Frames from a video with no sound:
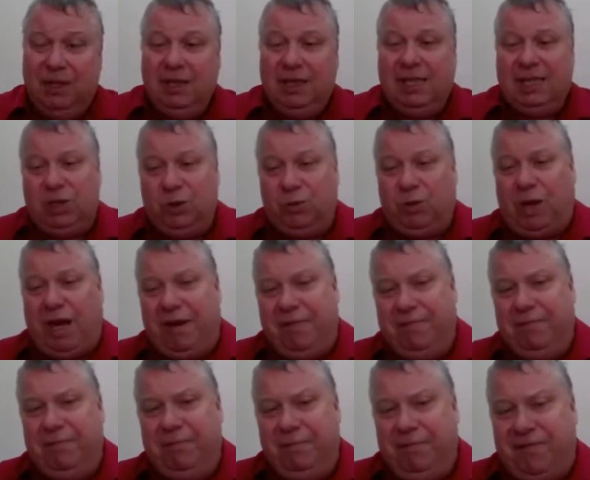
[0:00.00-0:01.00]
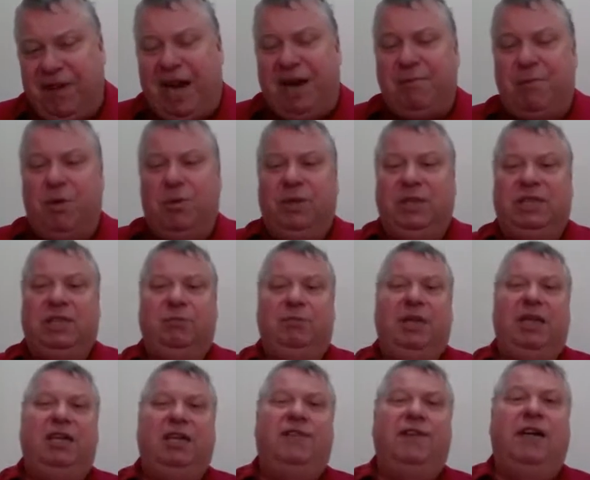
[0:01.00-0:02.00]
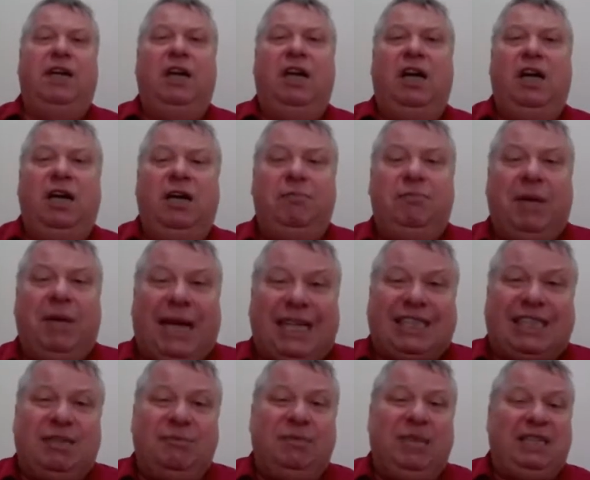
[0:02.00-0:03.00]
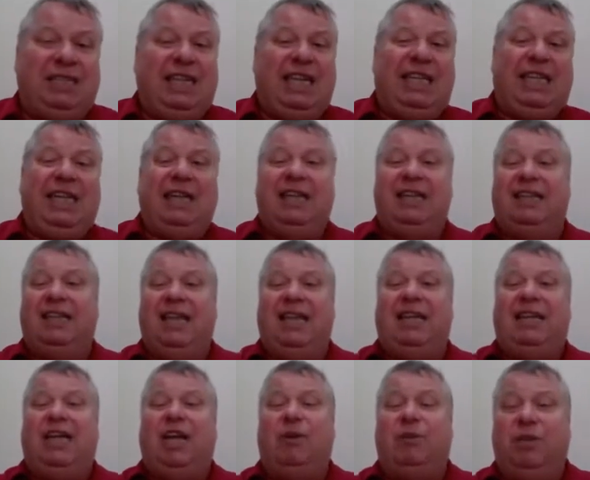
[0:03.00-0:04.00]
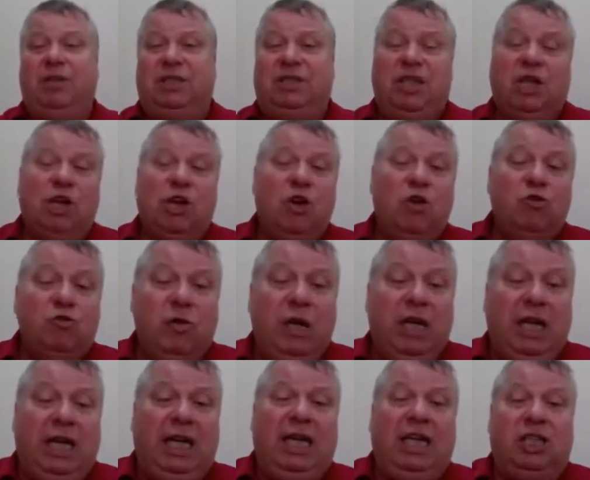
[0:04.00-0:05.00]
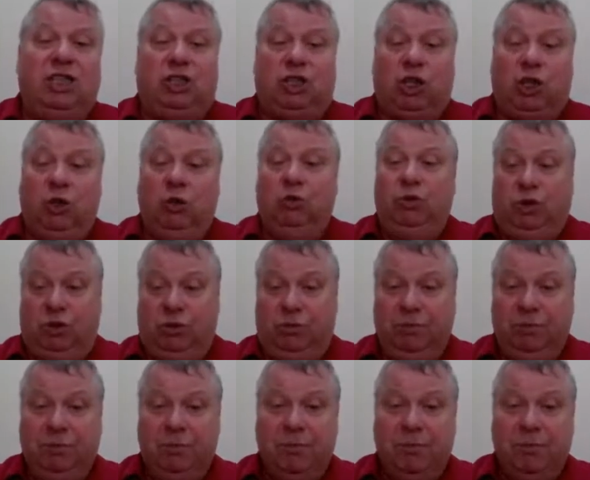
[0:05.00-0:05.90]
This is why Weber was a bit of a pessimist. He didn't think there was really a solution.